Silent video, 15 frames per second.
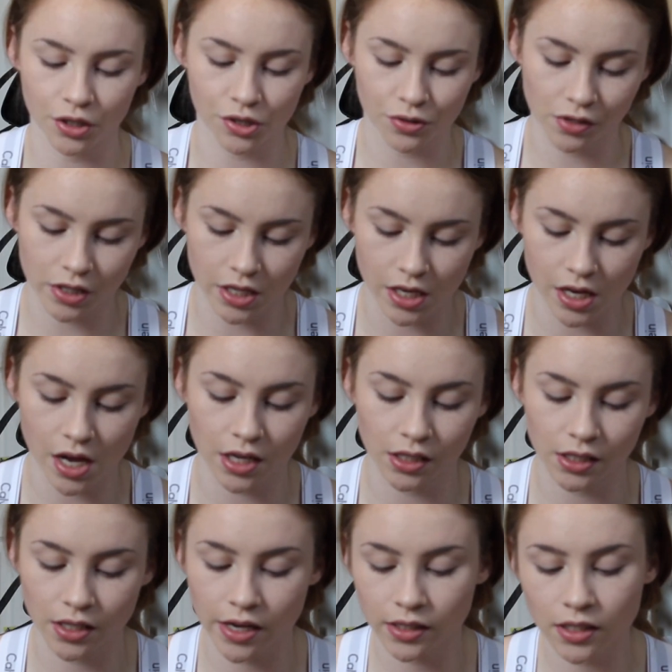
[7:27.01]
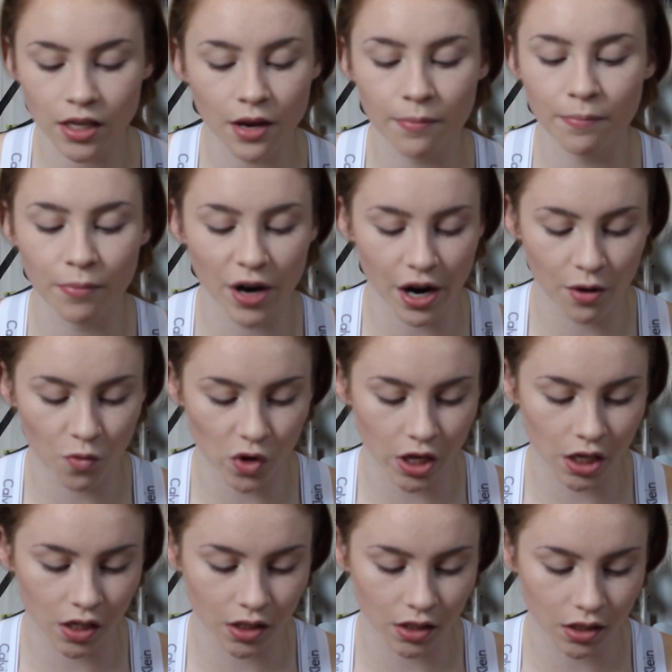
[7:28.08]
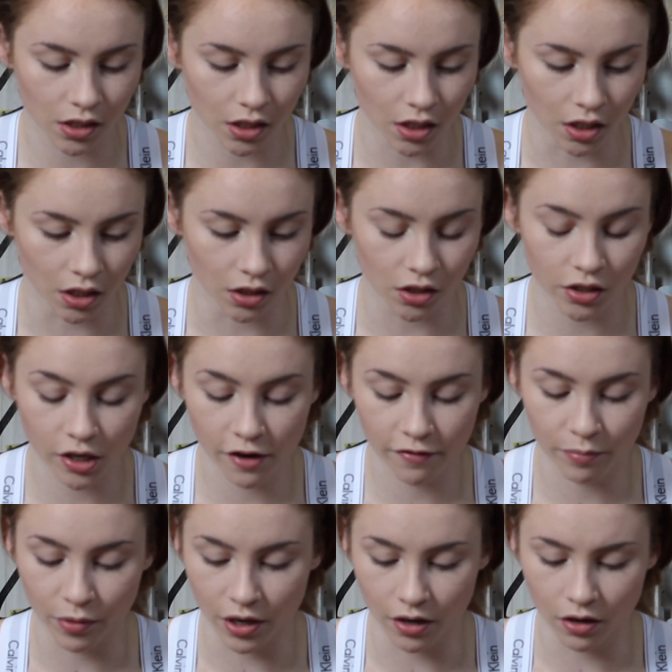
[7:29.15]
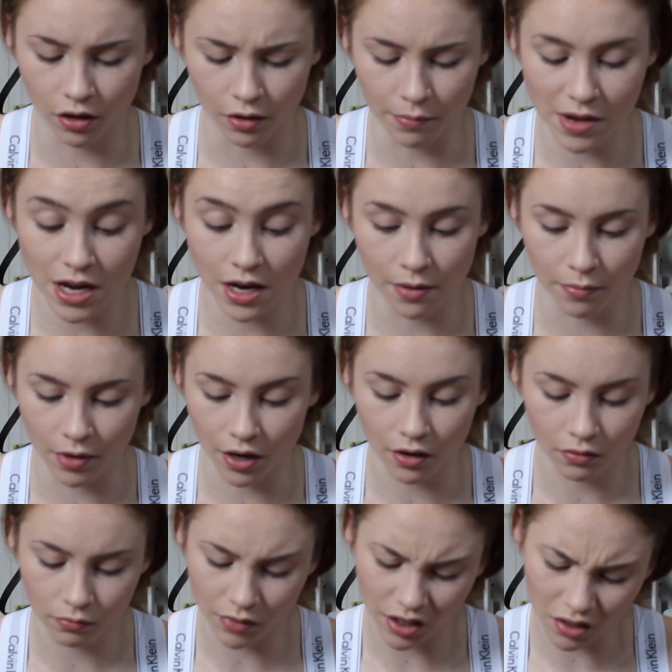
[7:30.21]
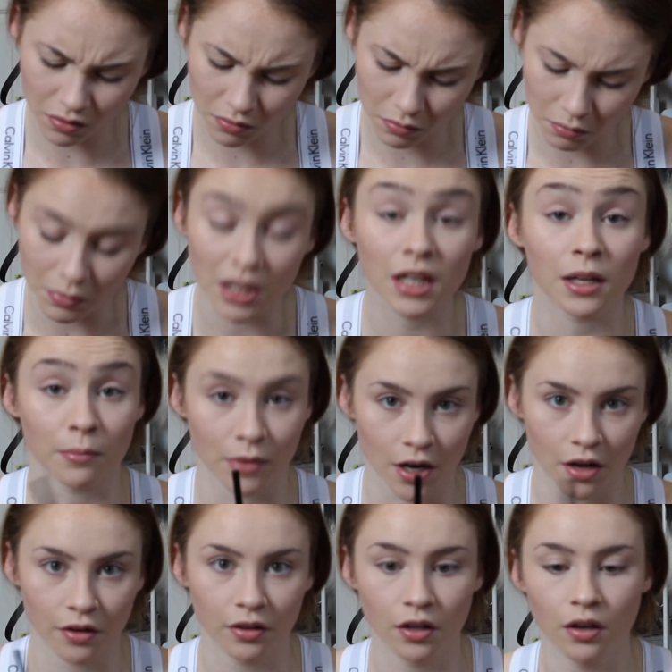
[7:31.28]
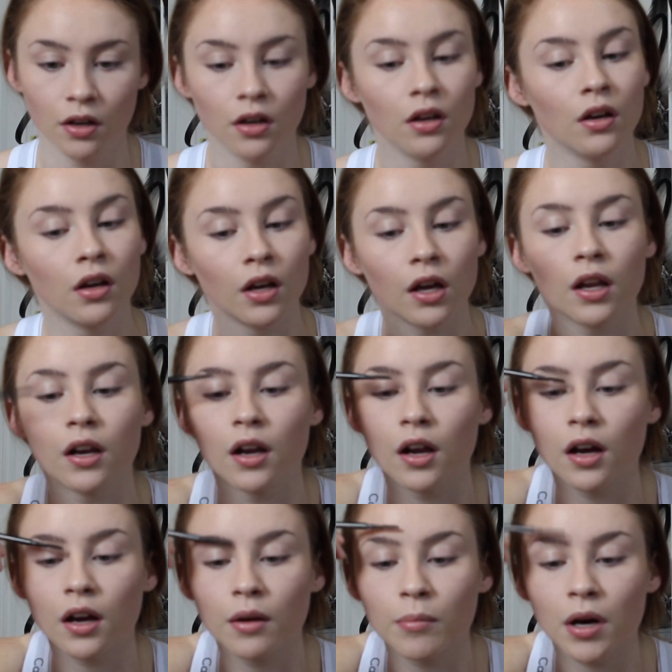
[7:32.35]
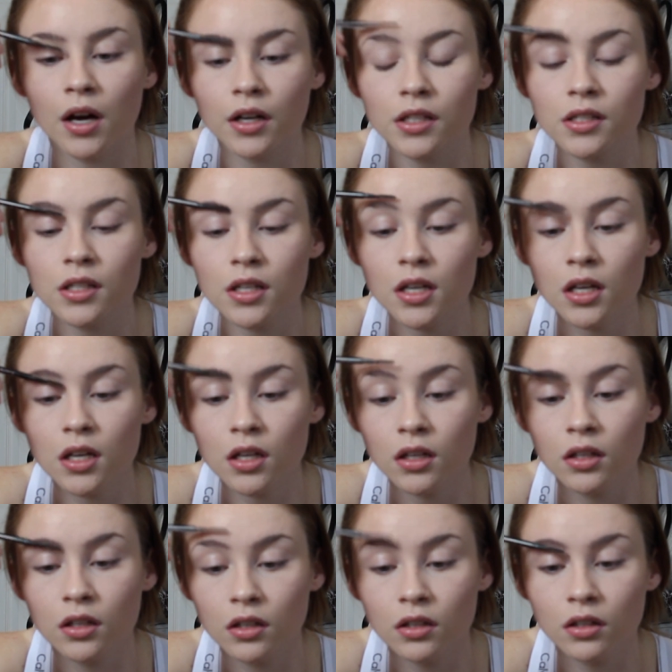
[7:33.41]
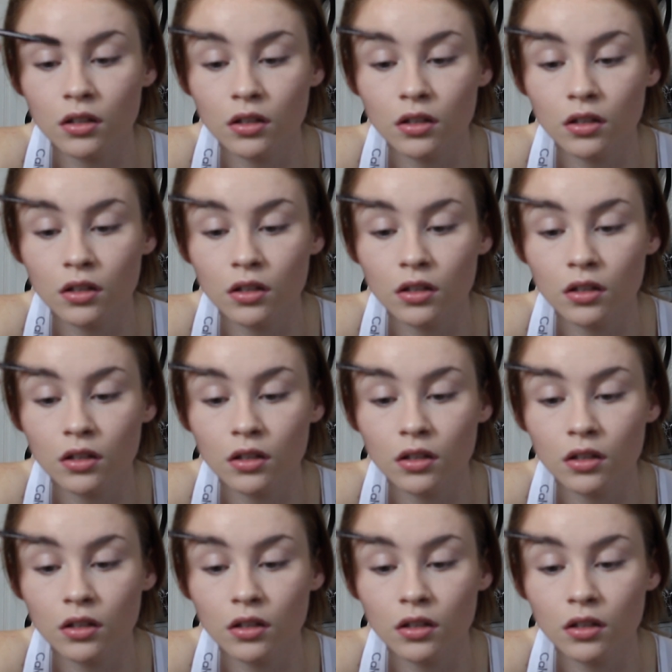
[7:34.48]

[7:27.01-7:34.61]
use the Anastasia Brow Wiz in soft brown or medium brown. Medium brown. And I'm honestly, I